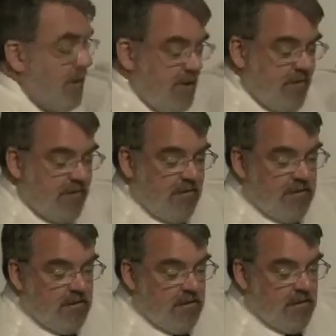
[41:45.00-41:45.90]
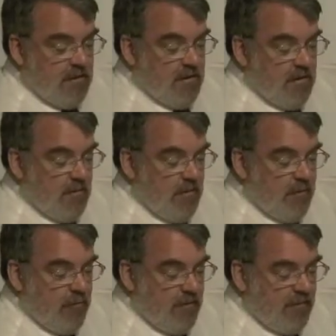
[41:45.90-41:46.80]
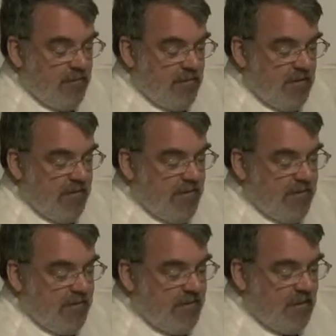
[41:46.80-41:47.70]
plus 1.17